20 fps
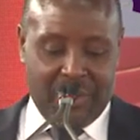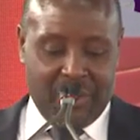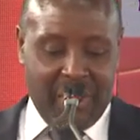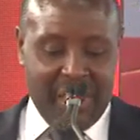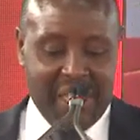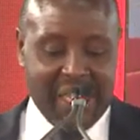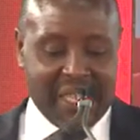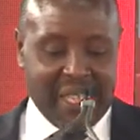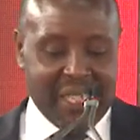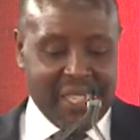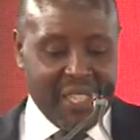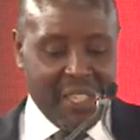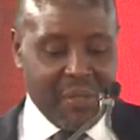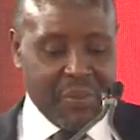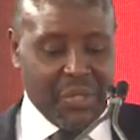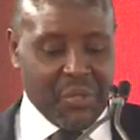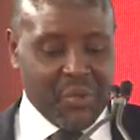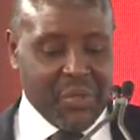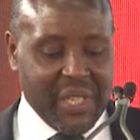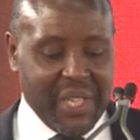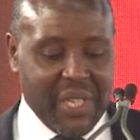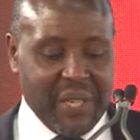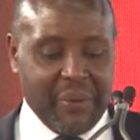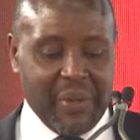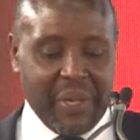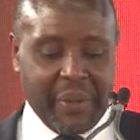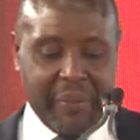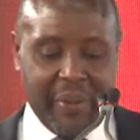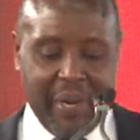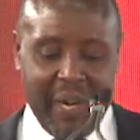So, ladies and gentlemen, today
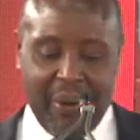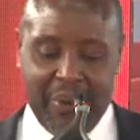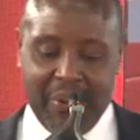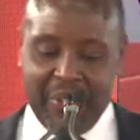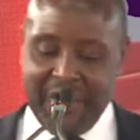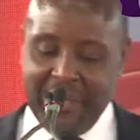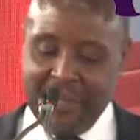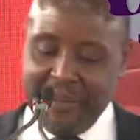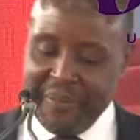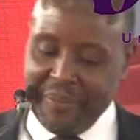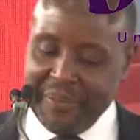we are proud